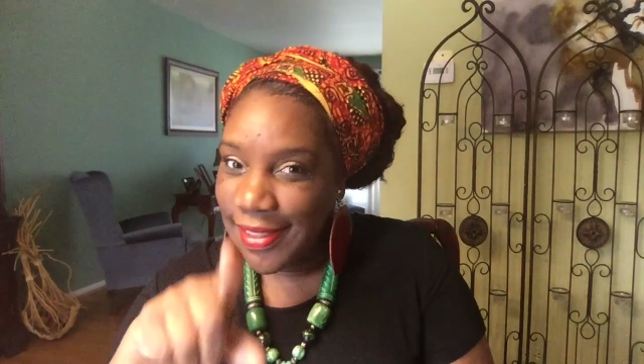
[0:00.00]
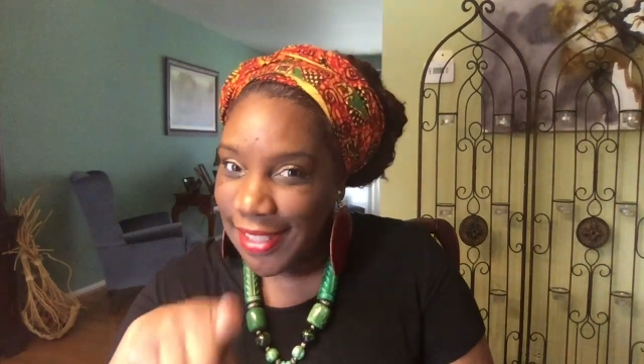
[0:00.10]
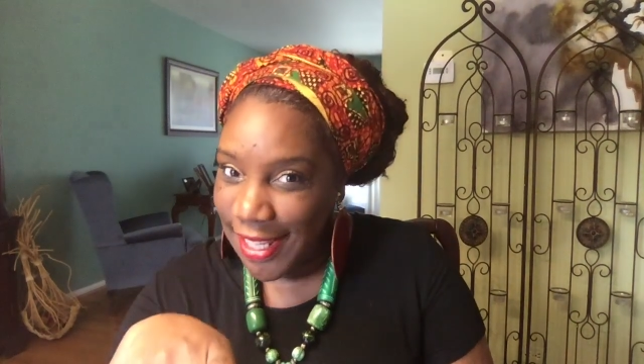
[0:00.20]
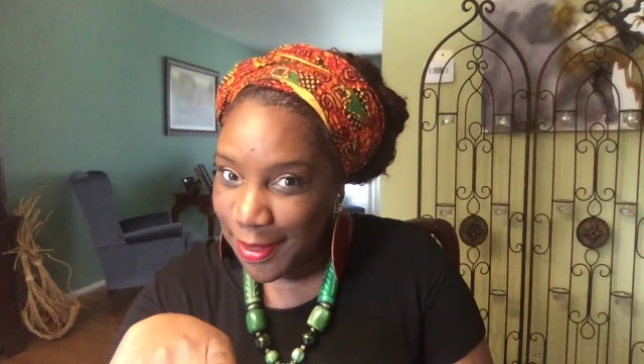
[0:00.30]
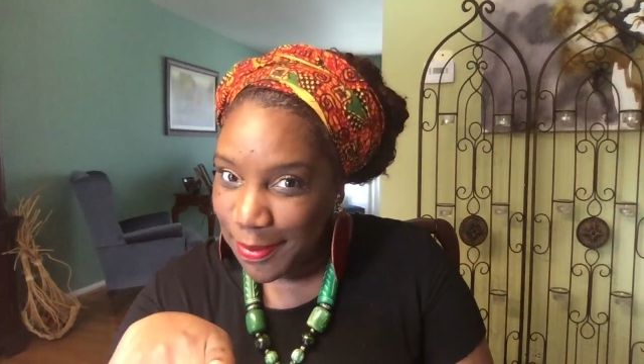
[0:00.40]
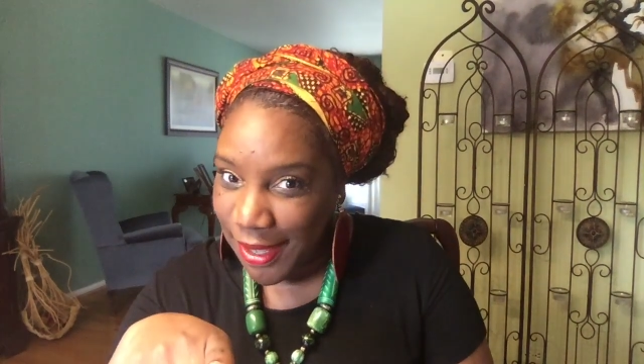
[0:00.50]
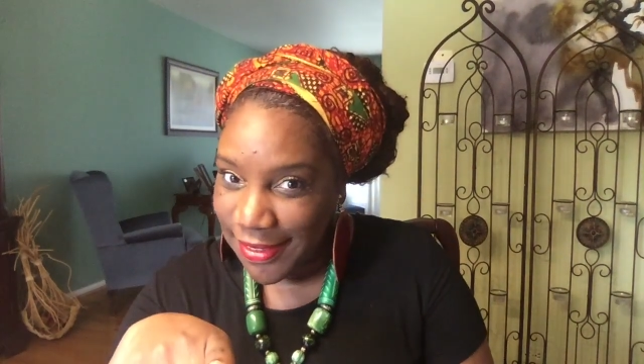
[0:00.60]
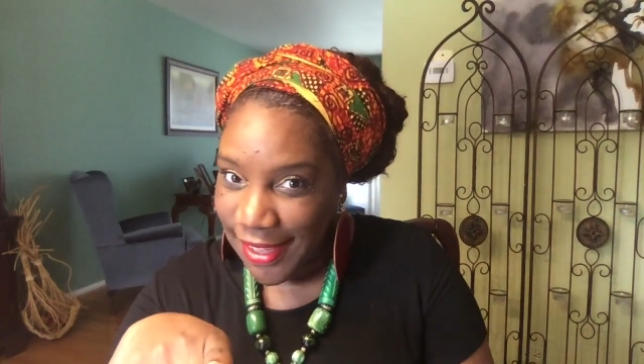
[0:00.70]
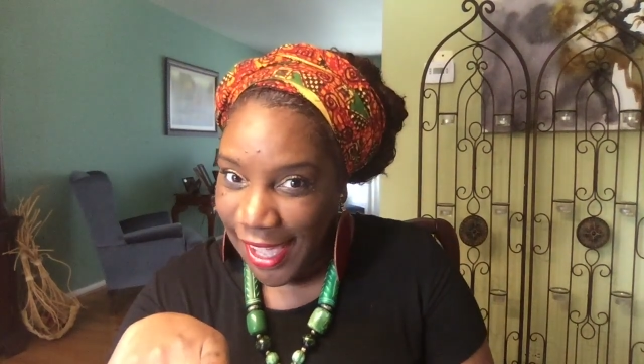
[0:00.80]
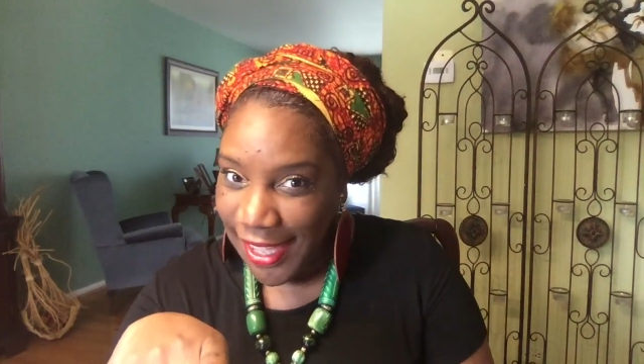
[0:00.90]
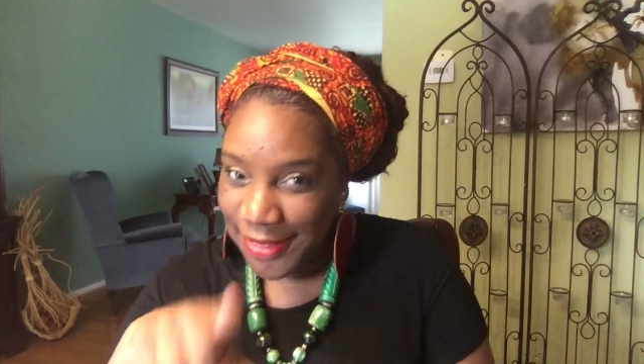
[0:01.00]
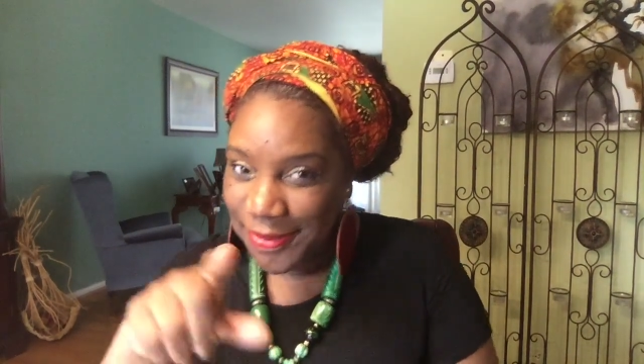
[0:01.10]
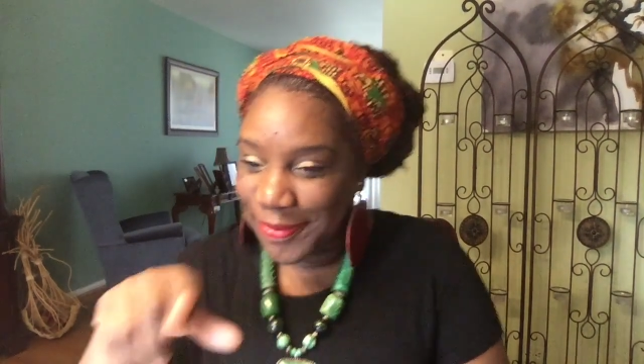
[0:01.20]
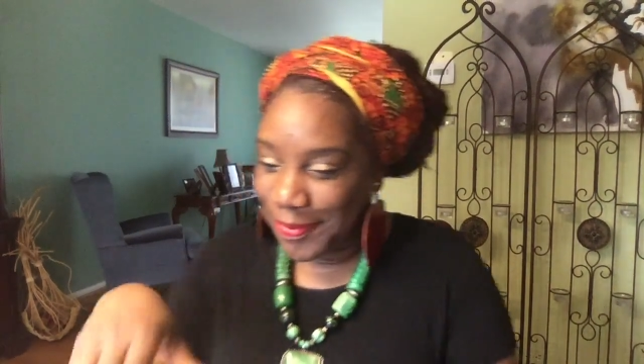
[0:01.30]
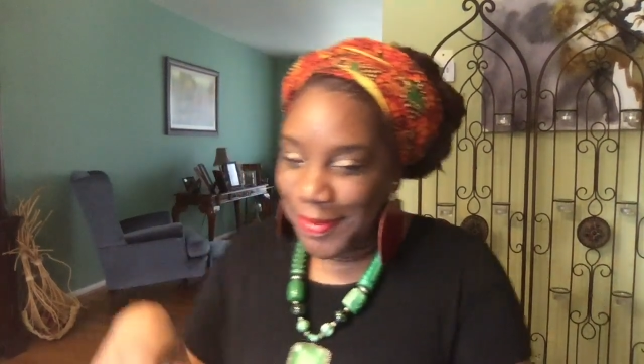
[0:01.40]
Think about that.
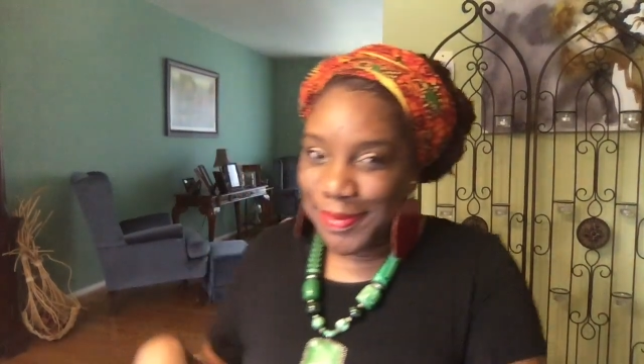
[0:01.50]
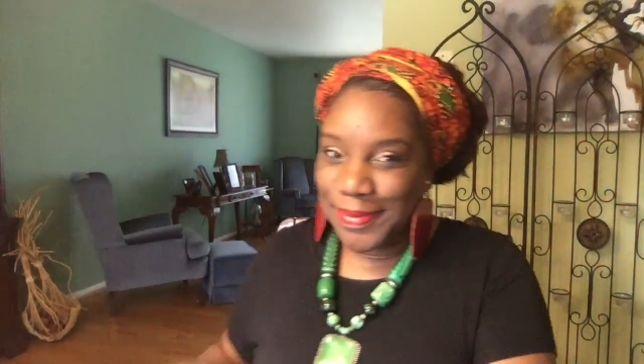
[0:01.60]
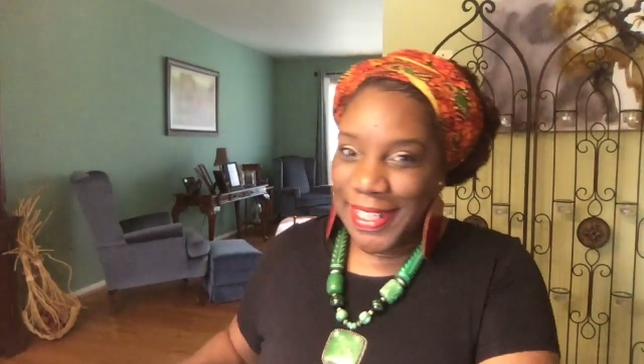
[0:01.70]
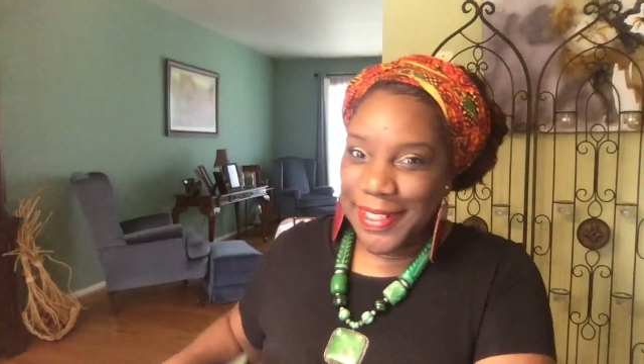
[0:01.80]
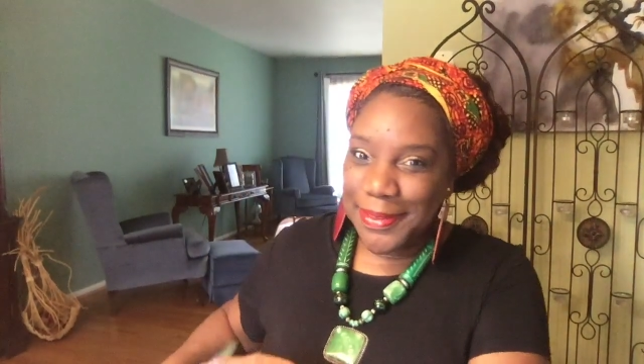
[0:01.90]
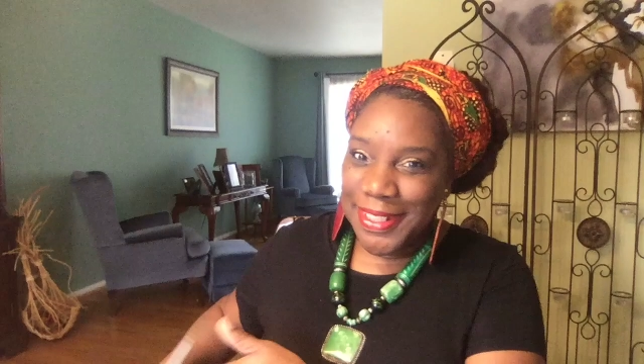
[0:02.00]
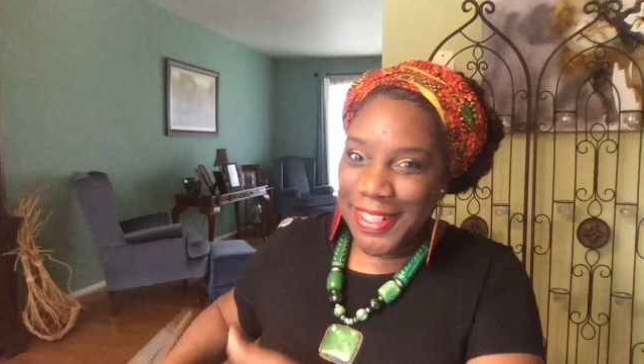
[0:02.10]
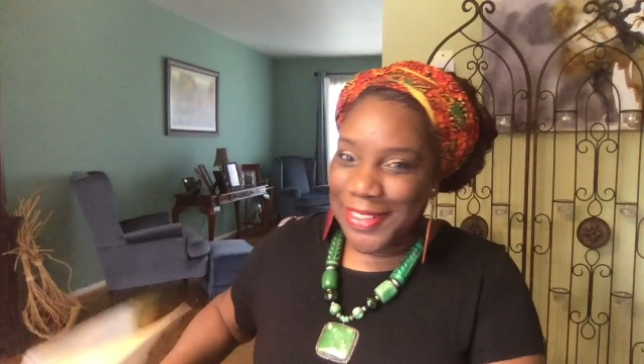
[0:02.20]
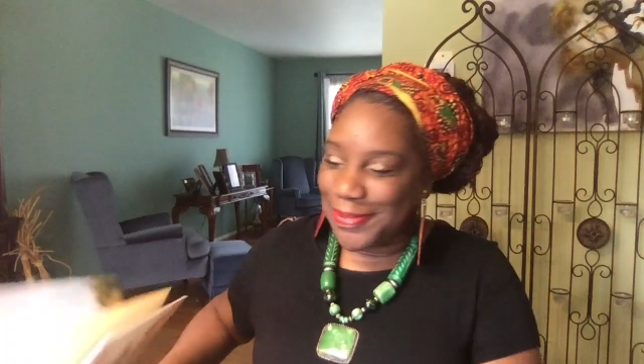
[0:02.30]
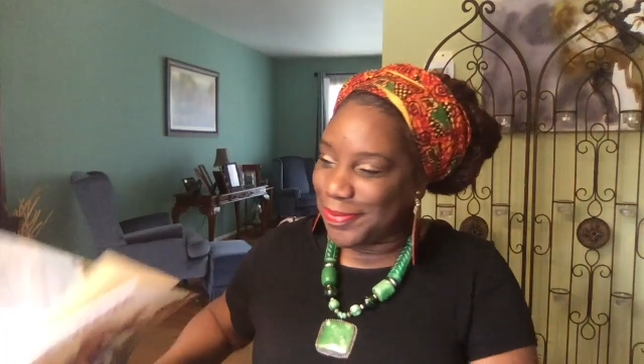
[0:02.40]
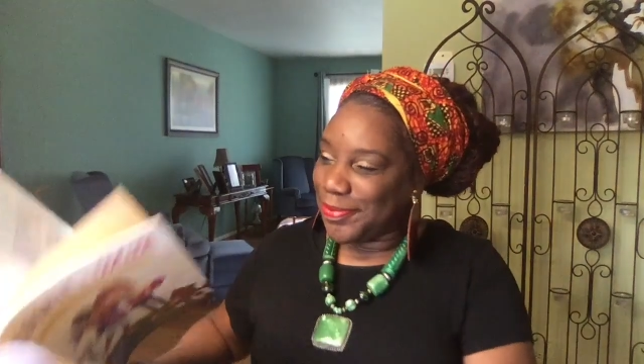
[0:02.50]
Here we go.